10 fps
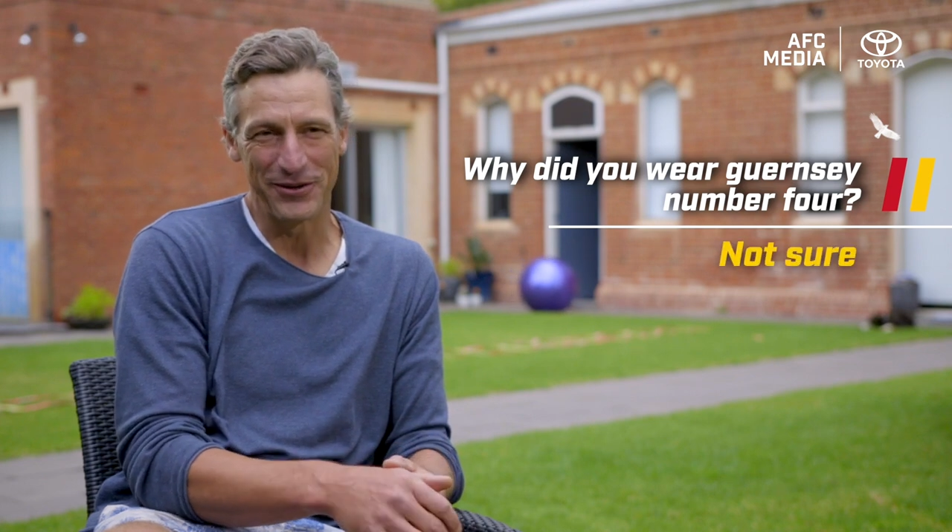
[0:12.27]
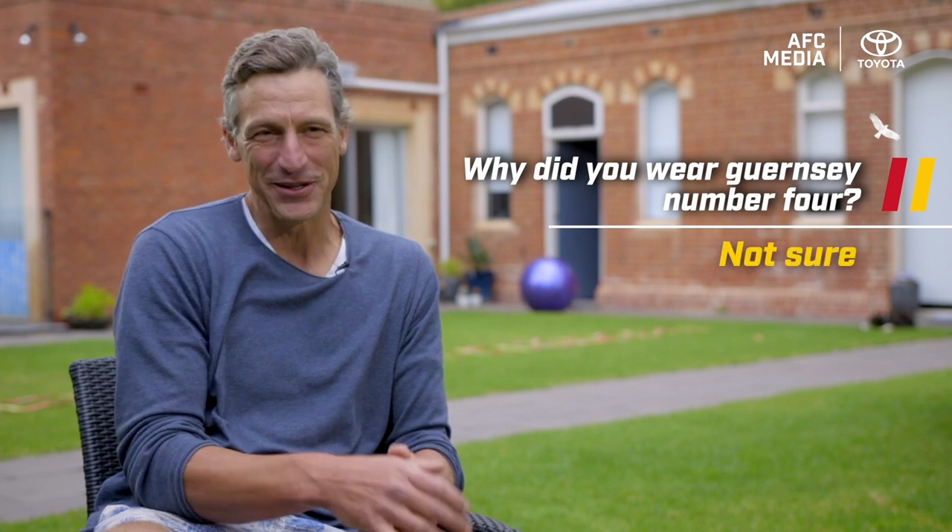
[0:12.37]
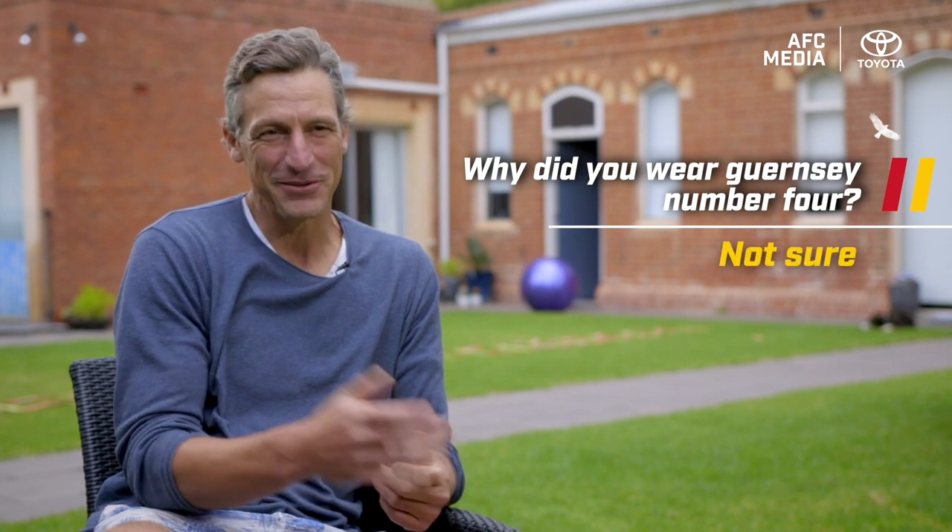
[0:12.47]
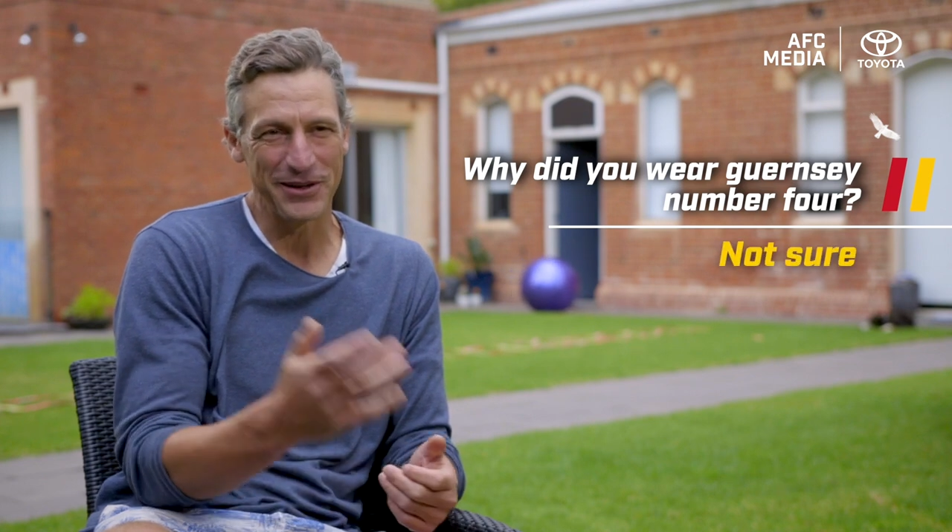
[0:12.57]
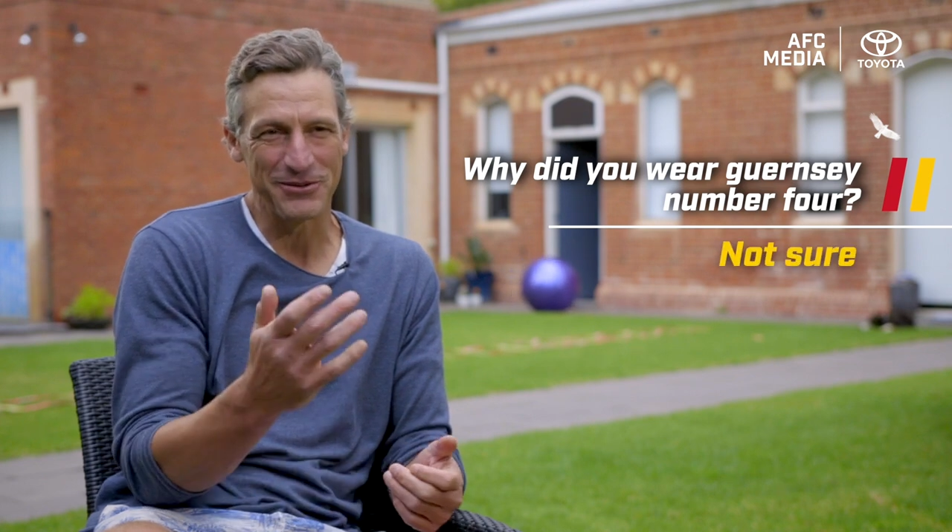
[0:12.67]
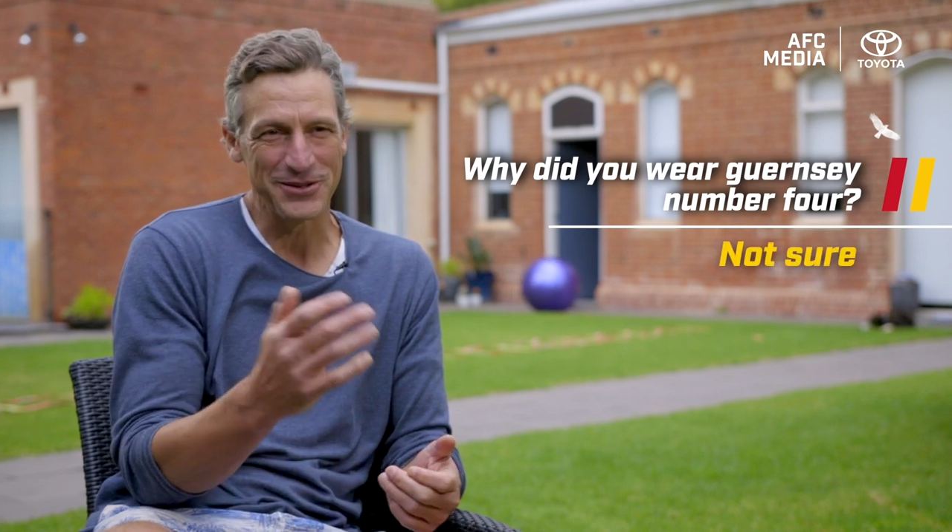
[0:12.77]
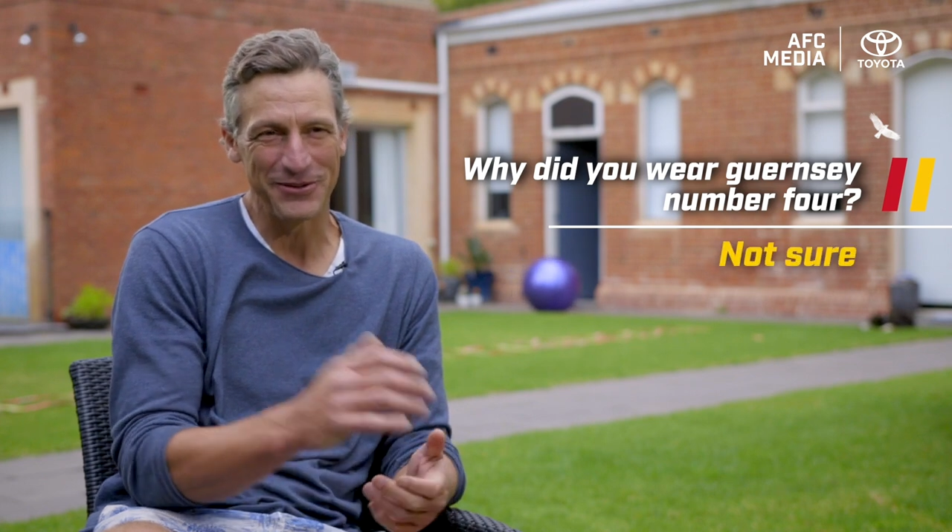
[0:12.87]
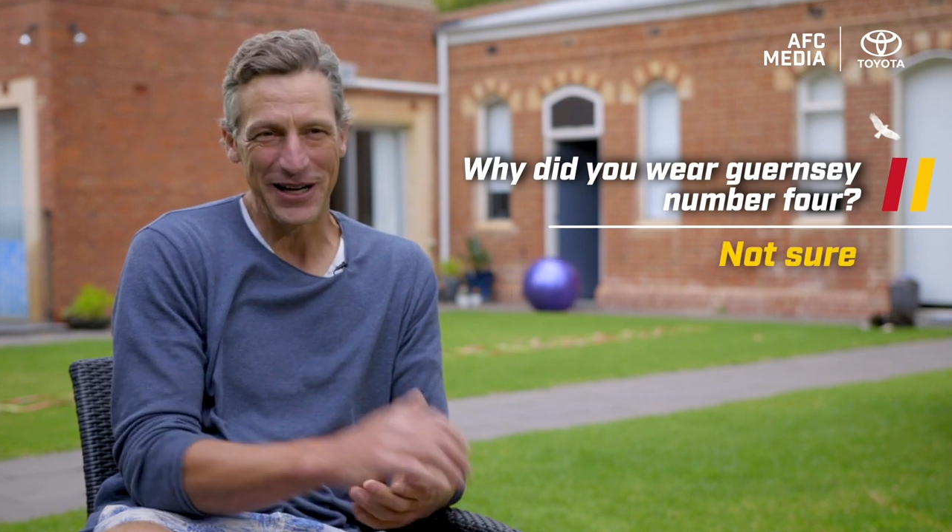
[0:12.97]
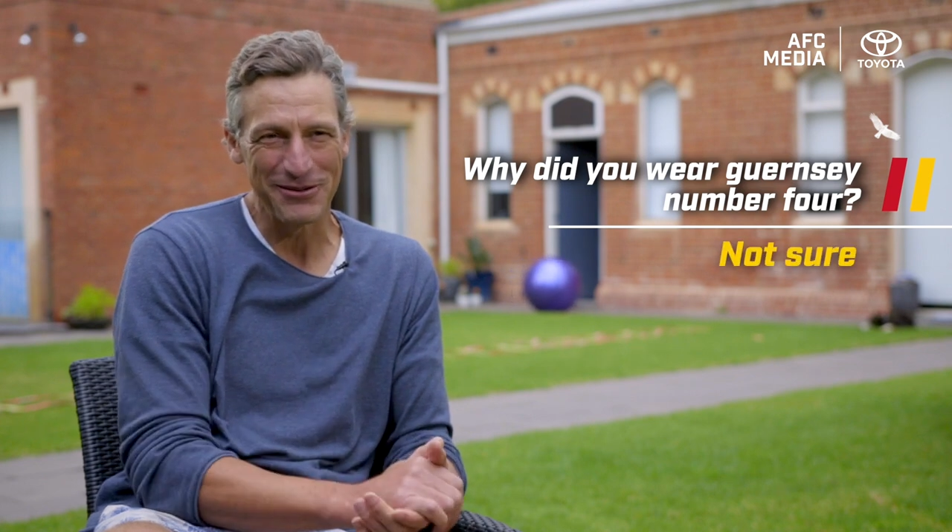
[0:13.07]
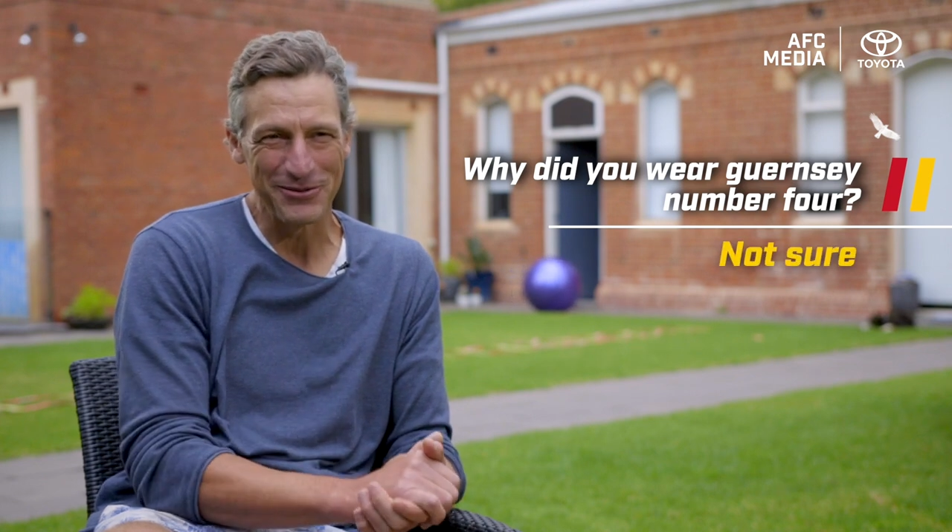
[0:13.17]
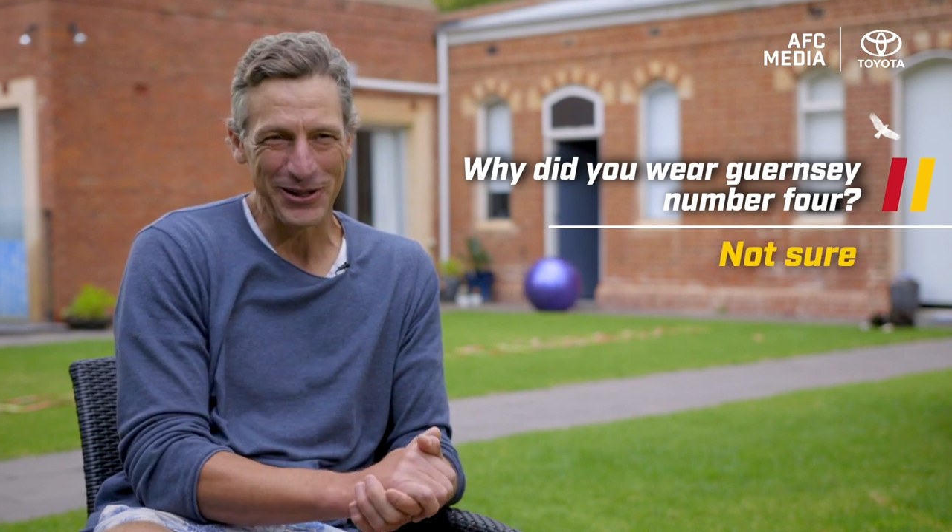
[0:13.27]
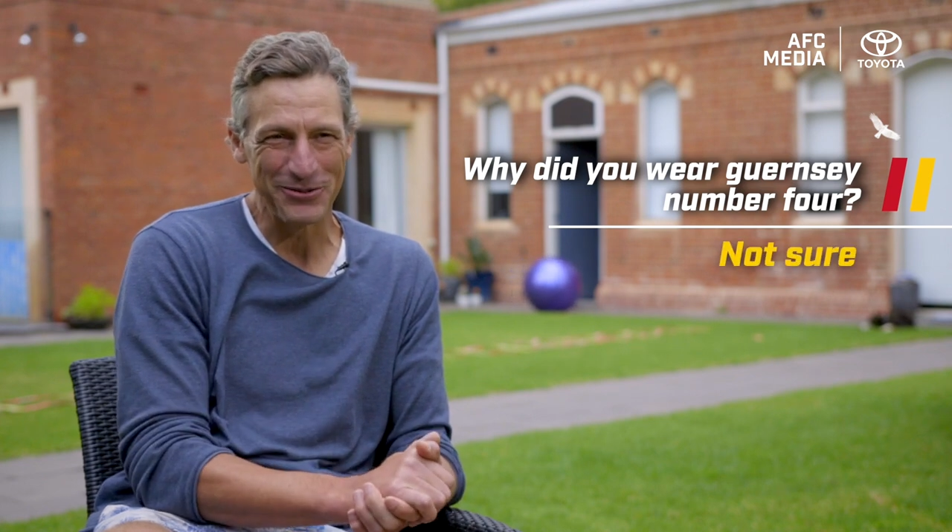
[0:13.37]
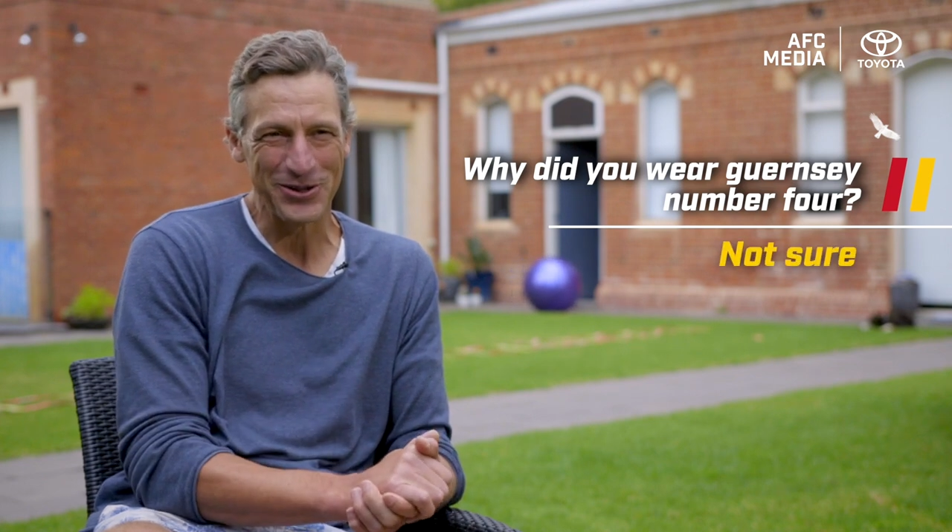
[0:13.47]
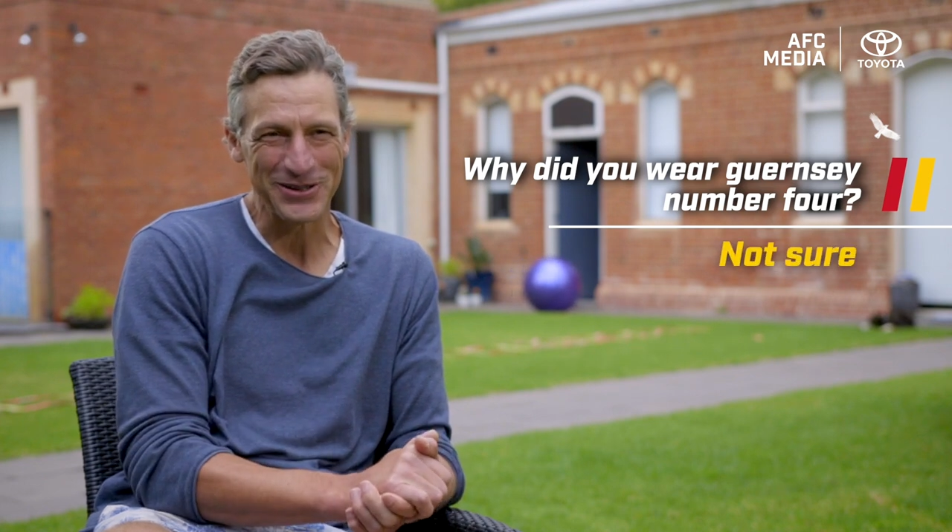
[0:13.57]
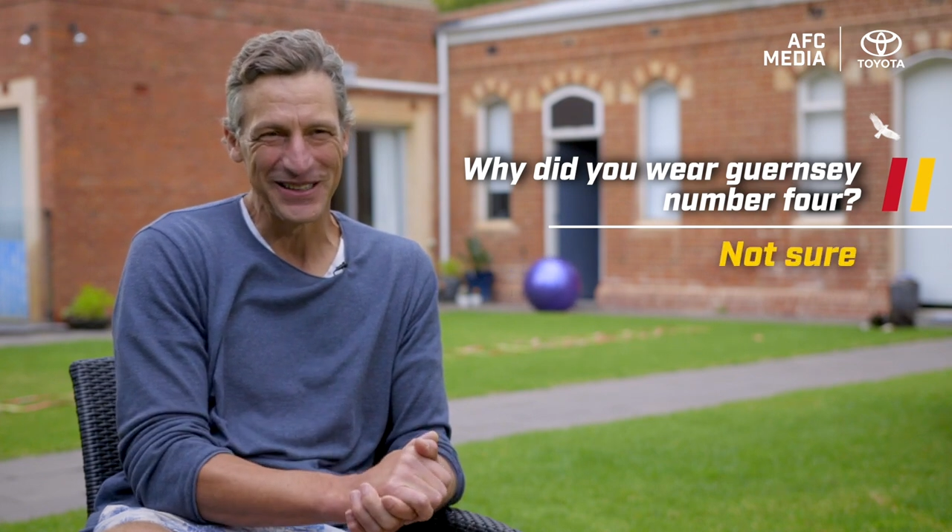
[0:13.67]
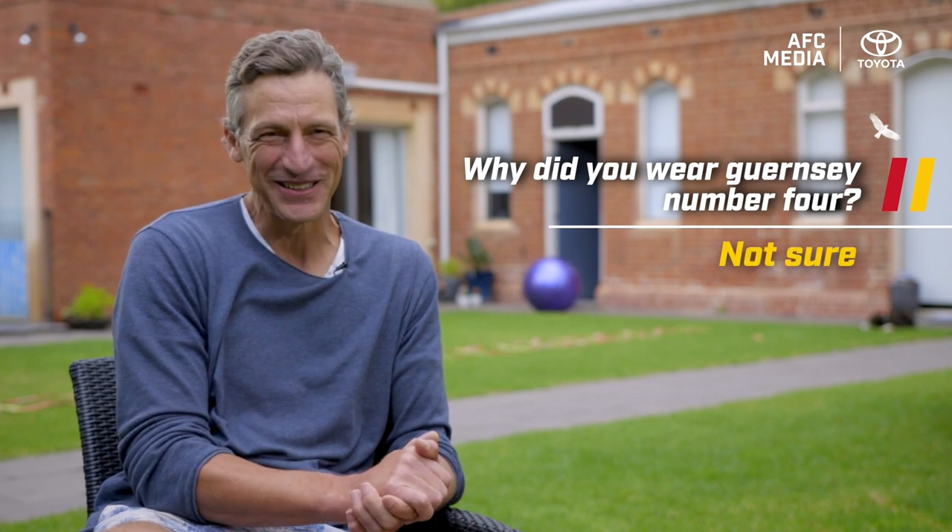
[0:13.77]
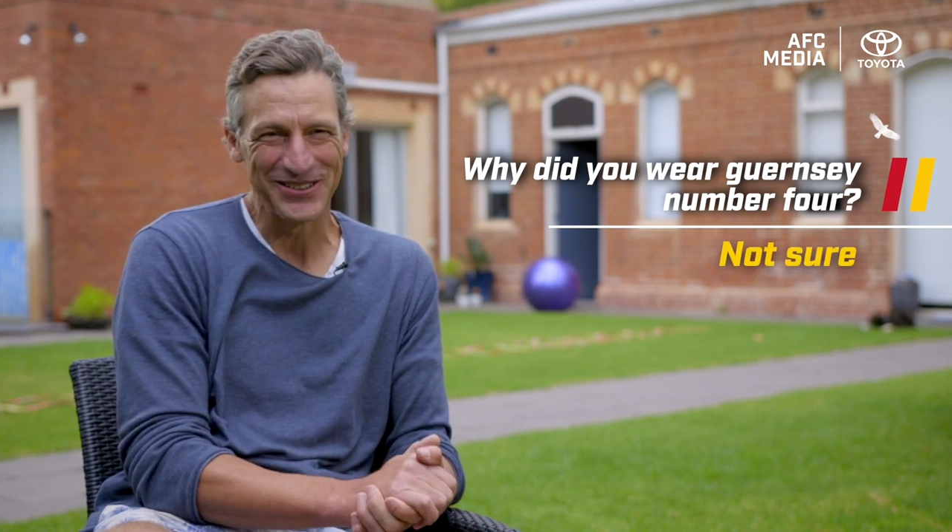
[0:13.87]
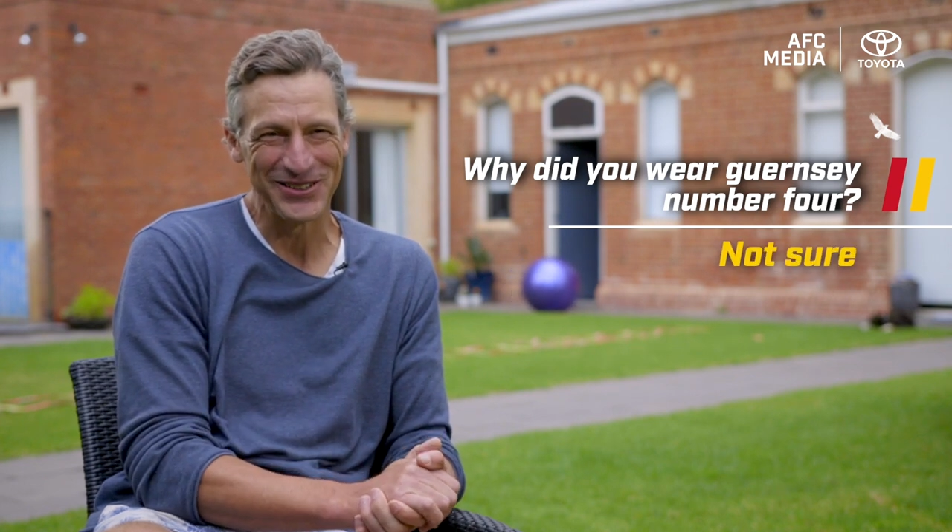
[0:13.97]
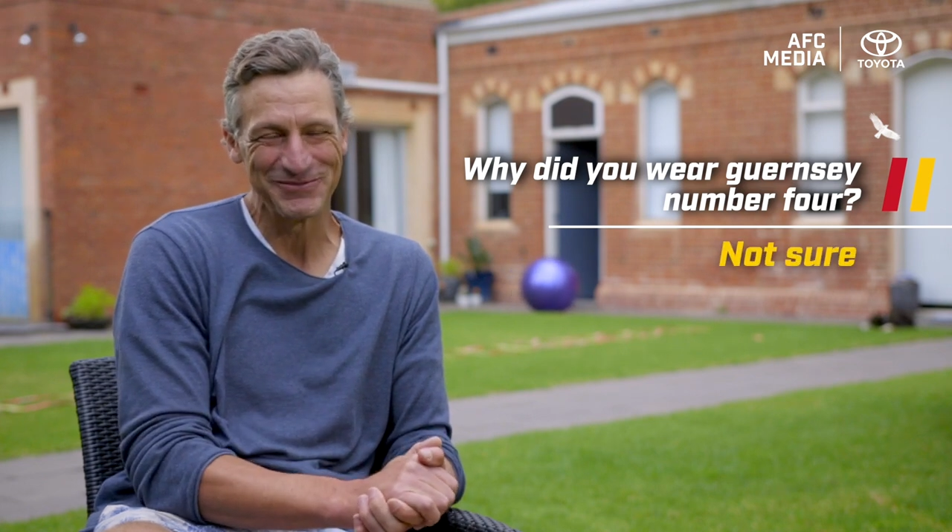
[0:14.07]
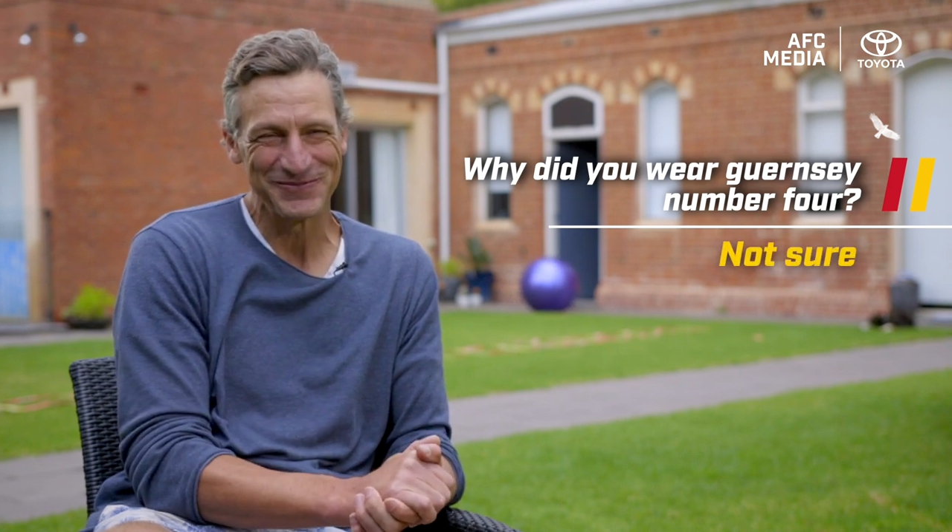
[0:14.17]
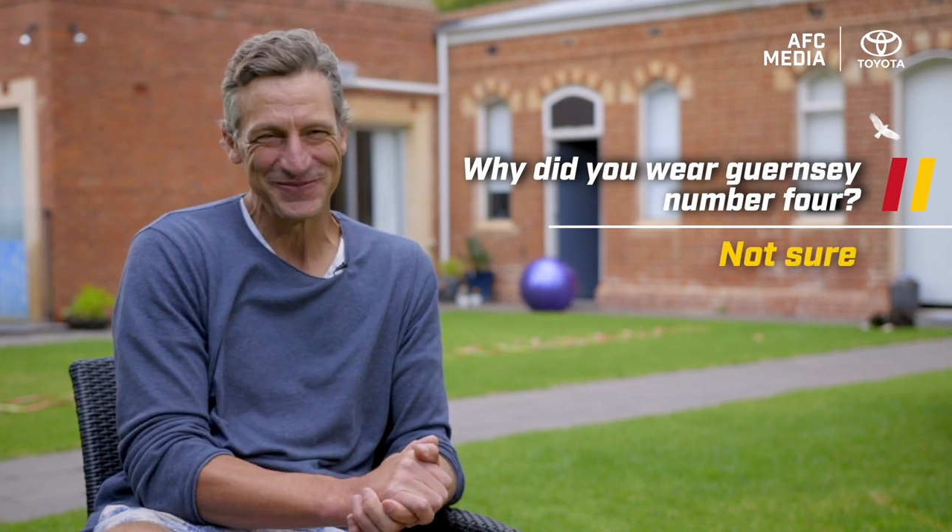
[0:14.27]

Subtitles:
first one that was available when I walked in the door.